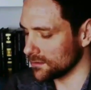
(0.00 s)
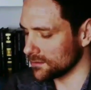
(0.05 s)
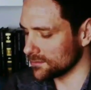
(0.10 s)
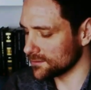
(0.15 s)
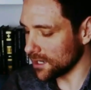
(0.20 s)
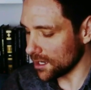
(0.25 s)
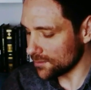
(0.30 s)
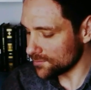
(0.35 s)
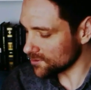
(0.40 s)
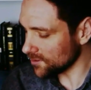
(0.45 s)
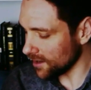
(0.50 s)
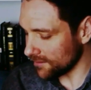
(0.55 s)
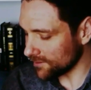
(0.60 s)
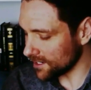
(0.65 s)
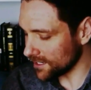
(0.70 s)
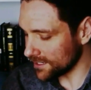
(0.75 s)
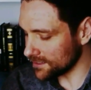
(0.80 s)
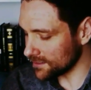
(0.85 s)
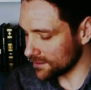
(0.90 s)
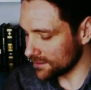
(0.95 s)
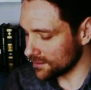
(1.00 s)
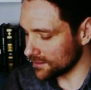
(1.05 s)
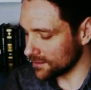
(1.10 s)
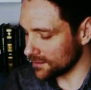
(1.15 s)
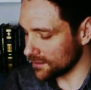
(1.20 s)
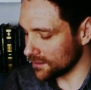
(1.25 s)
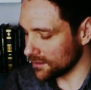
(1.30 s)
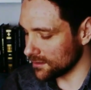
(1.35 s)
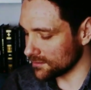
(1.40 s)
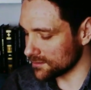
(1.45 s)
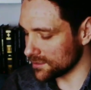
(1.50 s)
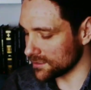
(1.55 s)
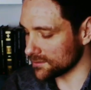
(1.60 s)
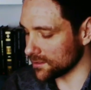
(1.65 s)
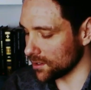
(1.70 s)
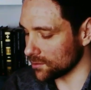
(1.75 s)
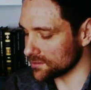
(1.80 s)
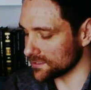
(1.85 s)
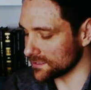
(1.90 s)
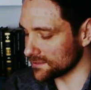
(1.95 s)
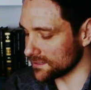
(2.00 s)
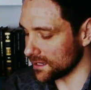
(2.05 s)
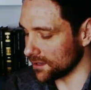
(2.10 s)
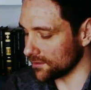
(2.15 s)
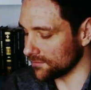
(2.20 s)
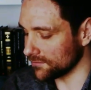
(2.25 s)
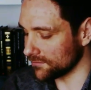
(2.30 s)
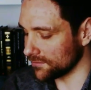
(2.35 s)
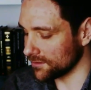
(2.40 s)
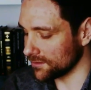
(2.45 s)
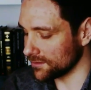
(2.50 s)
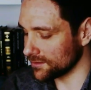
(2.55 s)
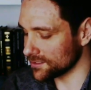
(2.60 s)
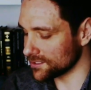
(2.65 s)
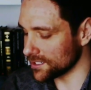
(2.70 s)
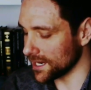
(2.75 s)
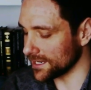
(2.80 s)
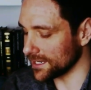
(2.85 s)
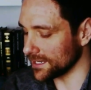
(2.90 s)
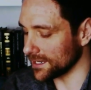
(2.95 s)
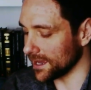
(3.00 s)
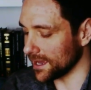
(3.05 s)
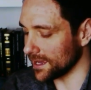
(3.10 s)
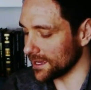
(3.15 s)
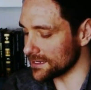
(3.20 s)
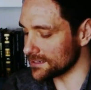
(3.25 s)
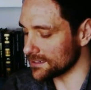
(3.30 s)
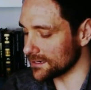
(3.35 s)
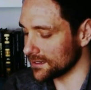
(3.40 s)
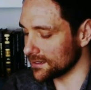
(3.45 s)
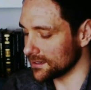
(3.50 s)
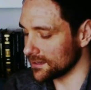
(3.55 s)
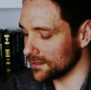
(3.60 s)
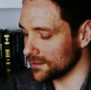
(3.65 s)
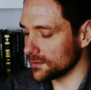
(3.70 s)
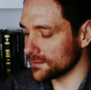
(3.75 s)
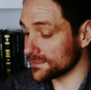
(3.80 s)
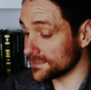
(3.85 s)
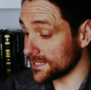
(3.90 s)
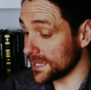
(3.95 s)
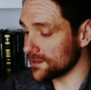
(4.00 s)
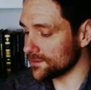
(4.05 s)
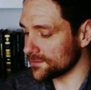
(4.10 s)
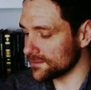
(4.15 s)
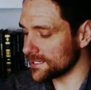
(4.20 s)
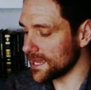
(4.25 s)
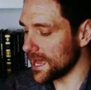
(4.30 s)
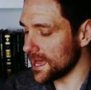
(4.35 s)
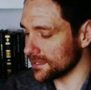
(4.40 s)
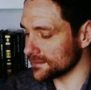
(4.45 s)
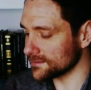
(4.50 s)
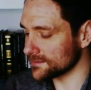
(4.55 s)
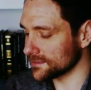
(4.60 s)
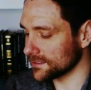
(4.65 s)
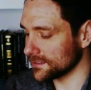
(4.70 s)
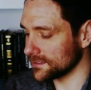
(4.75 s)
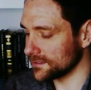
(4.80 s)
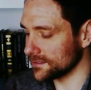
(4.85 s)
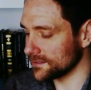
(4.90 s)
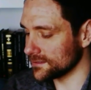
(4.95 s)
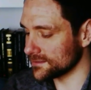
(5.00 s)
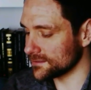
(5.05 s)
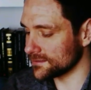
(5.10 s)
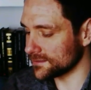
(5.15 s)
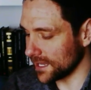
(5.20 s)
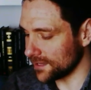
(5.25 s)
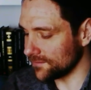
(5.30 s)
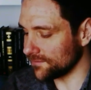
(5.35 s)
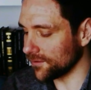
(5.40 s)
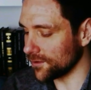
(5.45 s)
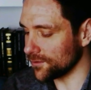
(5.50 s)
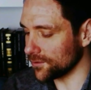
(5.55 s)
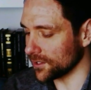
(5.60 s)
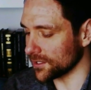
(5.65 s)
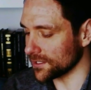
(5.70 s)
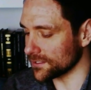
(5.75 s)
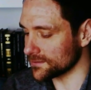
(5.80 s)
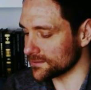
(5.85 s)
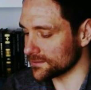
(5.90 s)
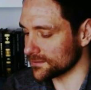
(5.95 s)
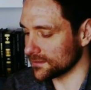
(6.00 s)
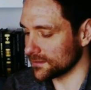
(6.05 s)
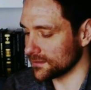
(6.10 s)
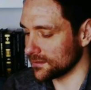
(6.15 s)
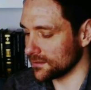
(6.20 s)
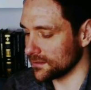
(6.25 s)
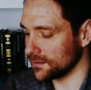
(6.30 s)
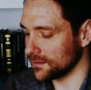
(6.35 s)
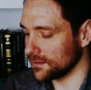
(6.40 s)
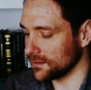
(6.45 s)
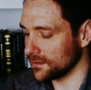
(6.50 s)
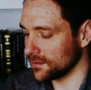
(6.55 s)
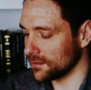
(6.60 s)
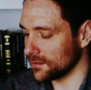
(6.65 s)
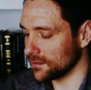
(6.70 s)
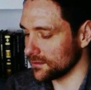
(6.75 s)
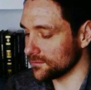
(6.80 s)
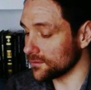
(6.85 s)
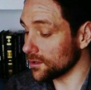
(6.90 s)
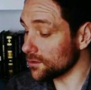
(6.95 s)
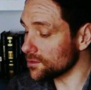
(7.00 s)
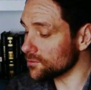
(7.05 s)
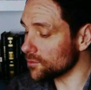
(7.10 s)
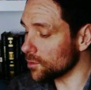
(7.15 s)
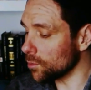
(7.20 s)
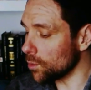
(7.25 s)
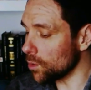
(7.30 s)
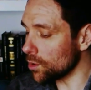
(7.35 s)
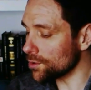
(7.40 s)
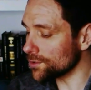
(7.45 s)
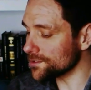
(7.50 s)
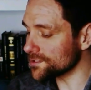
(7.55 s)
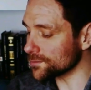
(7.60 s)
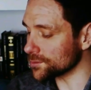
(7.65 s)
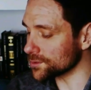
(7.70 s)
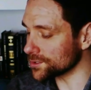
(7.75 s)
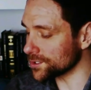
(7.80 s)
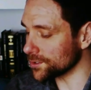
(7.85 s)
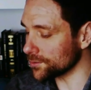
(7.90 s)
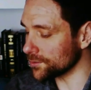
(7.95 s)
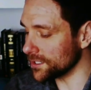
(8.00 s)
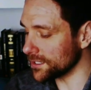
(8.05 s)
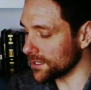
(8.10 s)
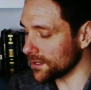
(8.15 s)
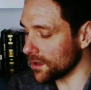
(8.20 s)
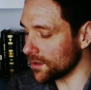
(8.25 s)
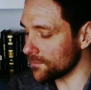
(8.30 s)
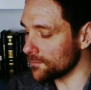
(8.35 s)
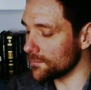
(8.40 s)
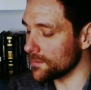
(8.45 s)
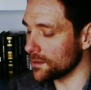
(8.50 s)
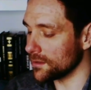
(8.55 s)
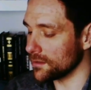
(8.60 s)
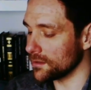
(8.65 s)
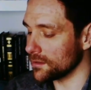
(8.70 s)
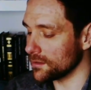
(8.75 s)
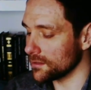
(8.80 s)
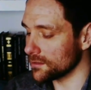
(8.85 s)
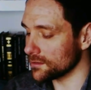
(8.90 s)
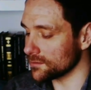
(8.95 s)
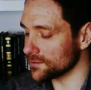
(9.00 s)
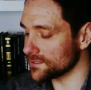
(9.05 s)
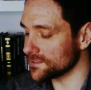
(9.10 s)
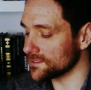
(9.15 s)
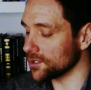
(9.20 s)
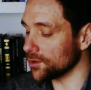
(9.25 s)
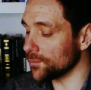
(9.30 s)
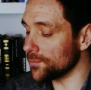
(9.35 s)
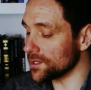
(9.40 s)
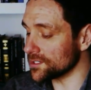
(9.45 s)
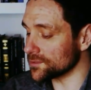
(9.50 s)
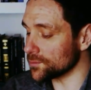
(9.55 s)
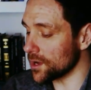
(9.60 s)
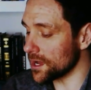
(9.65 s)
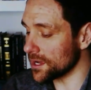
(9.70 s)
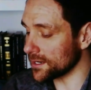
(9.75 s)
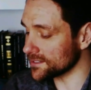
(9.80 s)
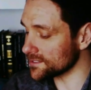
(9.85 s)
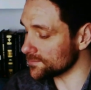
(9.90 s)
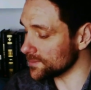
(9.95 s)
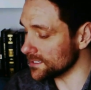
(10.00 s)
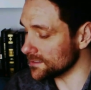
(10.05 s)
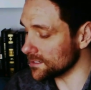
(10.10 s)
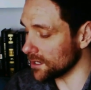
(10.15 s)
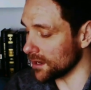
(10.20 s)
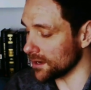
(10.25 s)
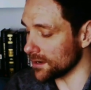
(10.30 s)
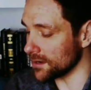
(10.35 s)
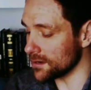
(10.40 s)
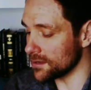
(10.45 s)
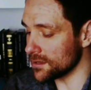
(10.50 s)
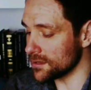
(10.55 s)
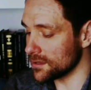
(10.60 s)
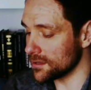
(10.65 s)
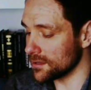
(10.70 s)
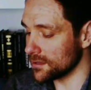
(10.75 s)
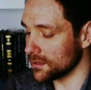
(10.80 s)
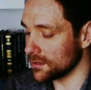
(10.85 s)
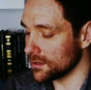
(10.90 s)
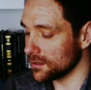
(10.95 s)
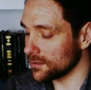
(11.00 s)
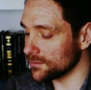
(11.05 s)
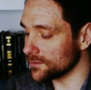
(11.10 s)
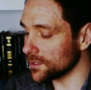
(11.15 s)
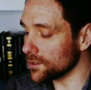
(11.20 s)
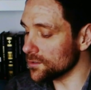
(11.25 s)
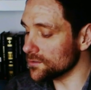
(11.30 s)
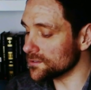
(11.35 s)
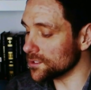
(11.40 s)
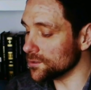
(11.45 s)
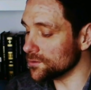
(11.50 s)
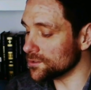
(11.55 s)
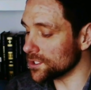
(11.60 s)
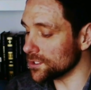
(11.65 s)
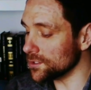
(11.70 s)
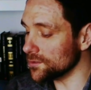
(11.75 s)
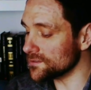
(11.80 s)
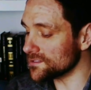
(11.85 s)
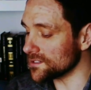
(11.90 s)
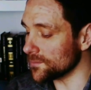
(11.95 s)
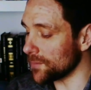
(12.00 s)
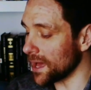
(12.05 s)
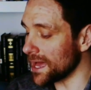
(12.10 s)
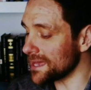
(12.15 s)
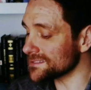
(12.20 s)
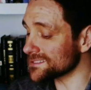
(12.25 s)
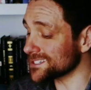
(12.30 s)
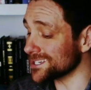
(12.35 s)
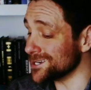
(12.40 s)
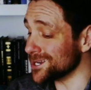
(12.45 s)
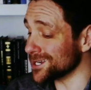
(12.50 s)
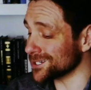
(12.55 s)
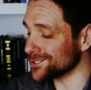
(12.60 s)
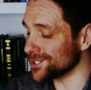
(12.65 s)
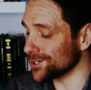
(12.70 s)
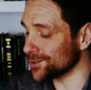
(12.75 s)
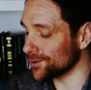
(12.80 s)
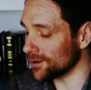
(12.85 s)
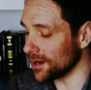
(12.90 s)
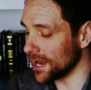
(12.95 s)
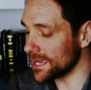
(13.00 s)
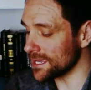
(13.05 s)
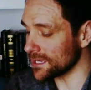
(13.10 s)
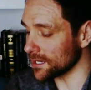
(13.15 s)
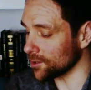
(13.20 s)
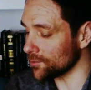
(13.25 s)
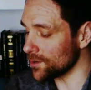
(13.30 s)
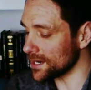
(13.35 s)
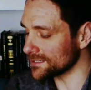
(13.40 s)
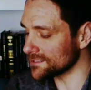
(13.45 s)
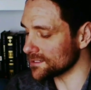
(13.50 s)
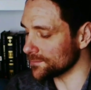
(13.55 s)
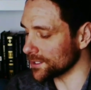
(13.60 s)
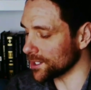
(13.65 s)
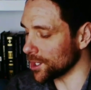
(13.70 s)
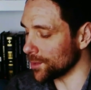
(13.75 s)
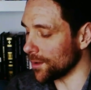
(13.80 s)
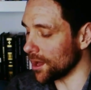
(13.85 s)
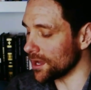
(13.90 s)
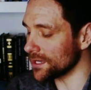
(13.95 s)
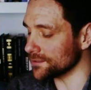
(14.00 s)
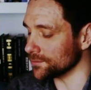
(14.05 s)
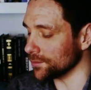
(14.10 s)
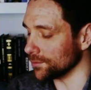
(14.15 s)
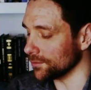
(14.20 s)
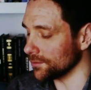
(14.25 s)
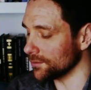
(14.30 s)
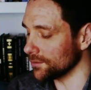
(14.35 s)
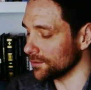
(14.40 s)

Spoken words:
Time travelling, she scolds herself, shaking her head. Stay on task, stay focused. Though the rewards will surely come, there is still much work to be done. Those who choose to bask and luxuriate are quick to become idle,